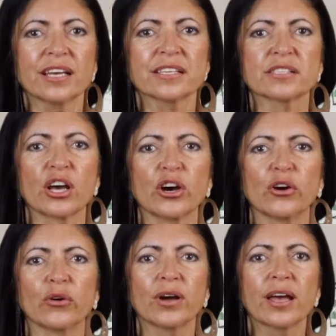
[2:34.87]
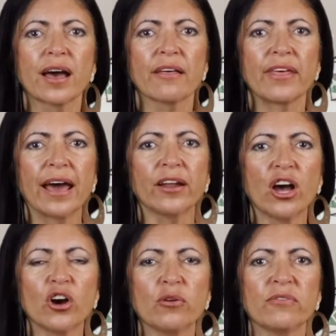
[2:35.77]
So that
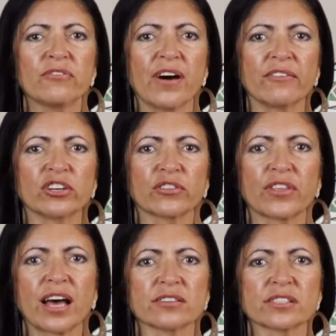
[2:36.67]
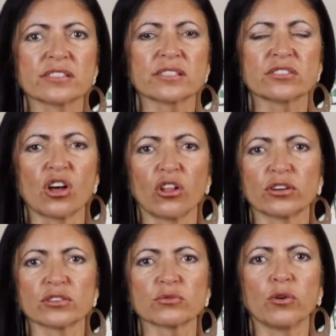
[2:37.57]
home,
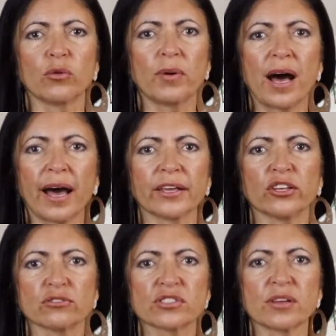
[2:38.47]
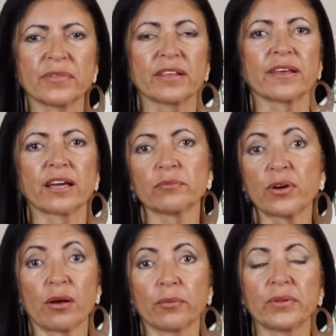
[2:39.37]
$500,000, will buy you something that
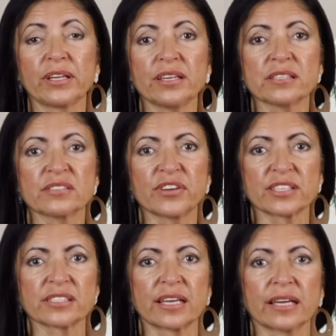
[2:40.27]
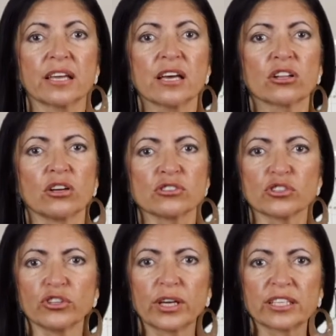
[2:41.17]
probably needs fixing.
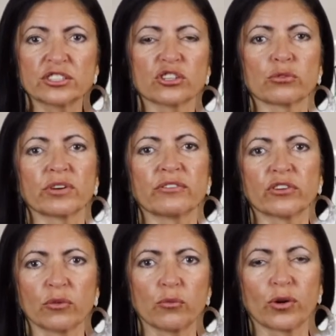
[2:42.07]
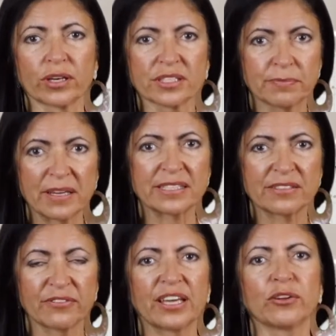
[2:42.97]
Closer you get to the river, the more
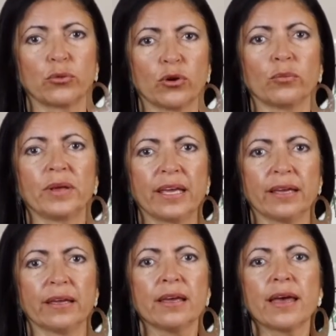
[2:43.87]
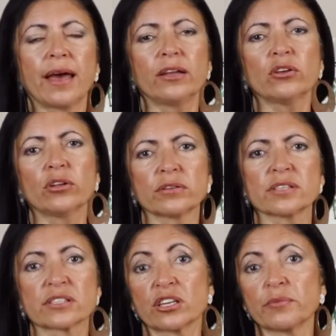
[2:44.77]
expensive it will be. And
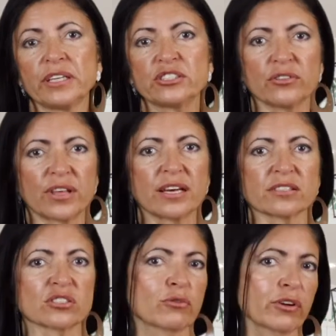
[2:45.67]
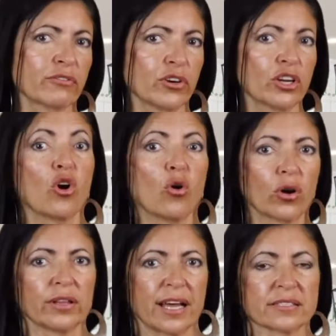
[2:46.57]
it's going to be 2,000 square foot
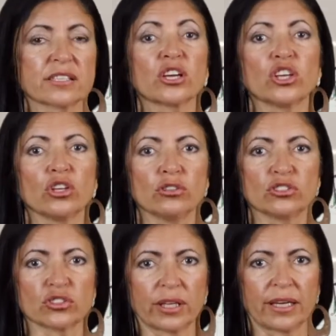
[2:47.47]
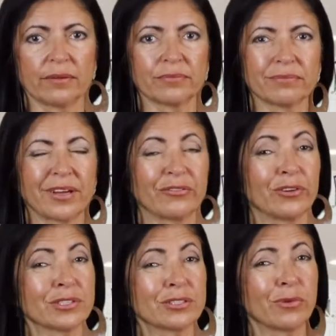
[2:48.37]
or less, usually. Every
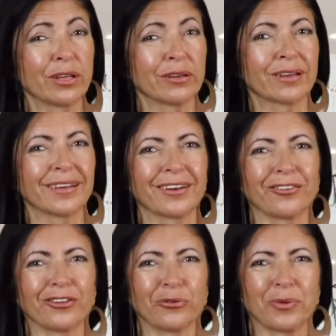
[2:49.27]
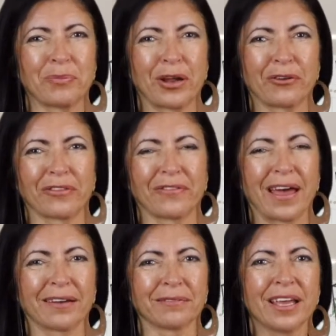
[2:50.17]
once in a while, you can get a little bit better than
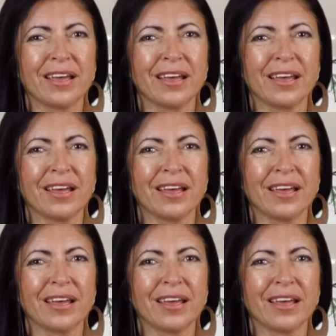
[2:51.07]
that.